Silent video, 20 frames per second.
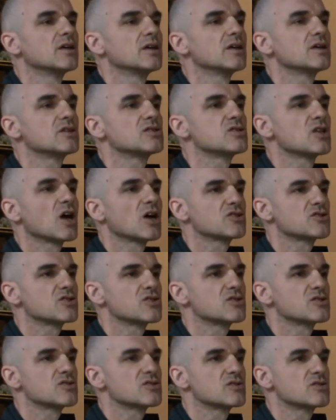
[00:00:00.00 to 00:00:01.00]
It's not
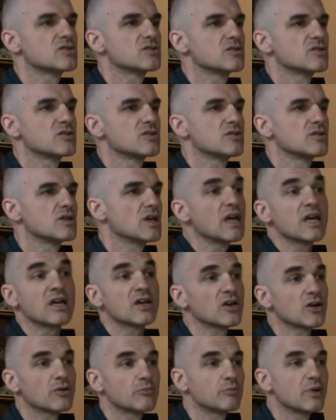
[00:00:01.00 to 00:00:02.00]
just
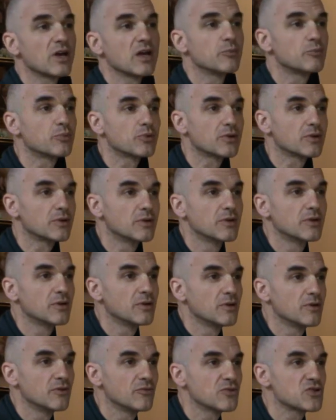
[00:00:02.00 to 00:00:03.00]
ink on paper,
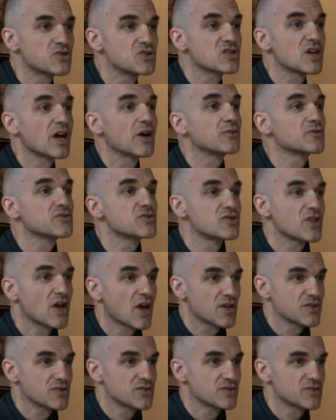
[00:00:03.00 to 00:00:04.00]
which sounds
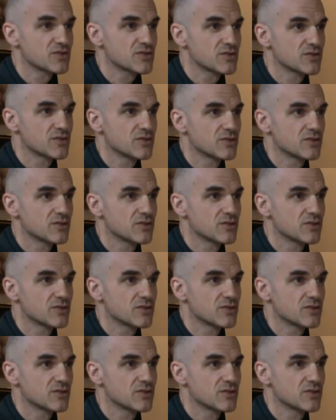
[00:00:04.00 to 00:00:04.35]
nice.